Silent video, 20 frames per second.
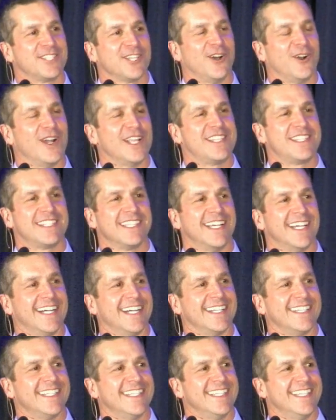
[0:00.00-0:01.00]

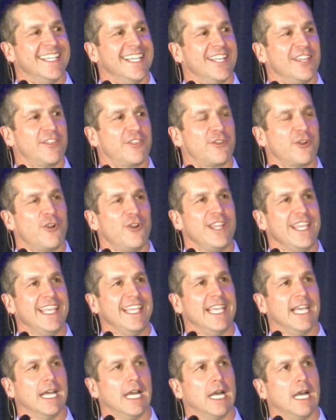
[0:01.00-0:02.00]

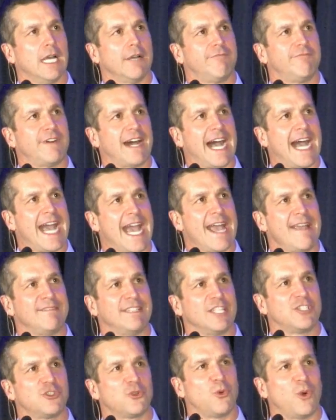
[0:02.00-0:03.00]

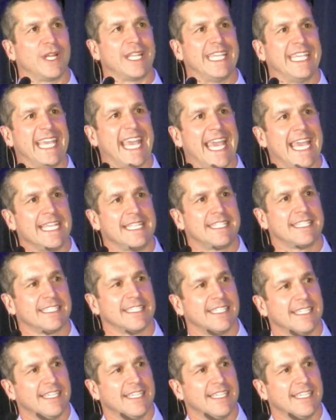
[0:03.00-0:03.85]
35-28